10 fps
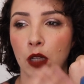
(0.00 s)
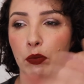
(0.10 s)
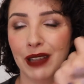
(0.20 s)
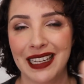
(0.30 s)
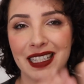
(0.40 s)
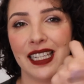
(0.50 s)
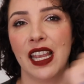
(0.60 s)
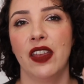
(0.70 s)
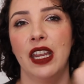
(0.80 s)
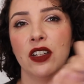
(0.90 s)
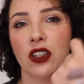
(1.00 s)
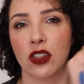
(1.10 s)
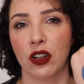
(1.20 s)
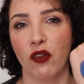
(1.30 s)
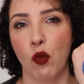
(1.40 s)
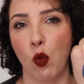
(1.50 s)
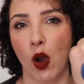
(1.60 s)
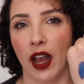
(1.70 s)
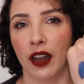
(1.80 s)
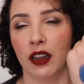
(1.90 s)
blend together into sort of
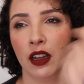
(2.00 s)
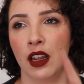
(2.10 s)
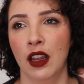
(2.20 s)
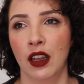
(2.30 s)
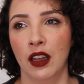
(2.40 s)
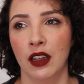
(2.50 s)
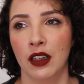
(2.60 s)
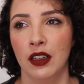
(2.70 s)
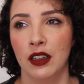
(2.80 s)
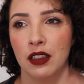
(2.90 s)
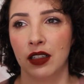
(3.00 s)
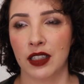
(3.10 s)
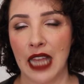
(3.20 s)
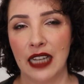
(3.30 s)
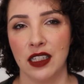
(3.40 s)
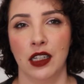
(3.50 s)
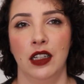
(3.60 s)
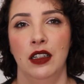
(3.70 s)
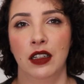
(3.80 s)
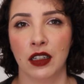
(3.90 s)
one
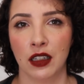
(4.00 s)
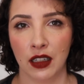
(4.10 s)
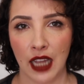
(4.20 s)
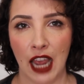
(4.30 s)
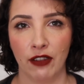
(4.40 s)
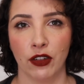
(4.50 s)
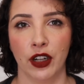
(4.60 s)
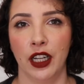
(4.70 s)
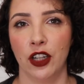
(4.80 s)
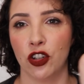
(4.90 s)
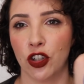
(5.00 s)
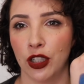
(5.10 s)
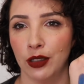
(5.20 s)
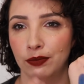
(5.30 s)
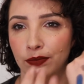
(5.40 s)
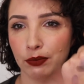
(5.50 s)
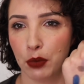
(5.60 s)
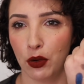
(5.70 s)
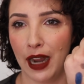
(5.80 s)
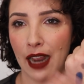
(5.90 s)
satin, average,
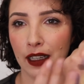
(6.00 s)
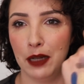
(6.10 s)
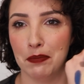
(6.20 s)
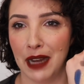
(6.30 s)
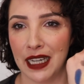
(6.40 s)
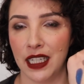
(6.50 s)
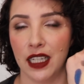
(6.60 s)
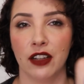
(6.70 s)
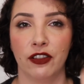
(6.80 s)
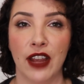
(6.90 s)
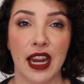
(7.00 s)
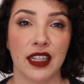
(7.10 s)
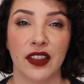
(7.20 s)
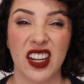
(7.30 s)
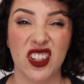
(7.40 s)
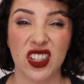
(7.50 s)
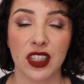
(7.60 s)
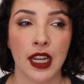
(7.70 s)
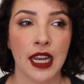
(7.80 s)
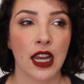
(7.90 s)
browny, muddy effect, and they
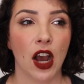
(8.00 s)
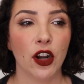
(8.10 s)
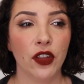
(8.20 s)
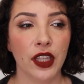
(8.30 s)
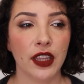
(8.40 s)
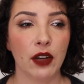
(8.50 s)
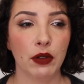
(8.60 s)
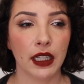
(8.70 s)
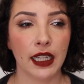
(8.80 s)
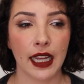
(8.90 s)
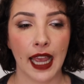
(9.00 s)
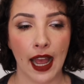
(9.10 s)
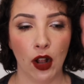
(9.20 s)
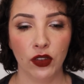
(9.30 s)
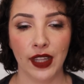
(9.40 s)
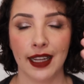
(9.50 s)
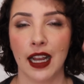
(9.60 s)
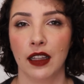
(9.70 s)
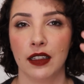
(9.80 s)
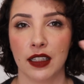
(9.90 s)
just, I don't think they really held their
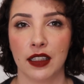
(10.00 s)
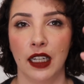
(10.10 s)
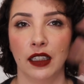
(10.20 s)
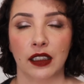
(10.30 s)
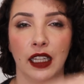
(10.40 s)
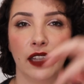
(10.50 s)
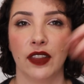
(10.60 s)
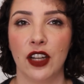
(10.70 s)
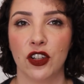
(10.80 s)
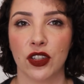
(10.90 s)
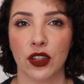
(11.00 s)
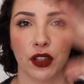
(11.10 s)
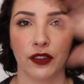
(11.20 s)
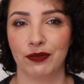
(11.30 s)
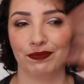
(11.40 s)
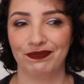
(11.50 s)
color distinctly. They just sort of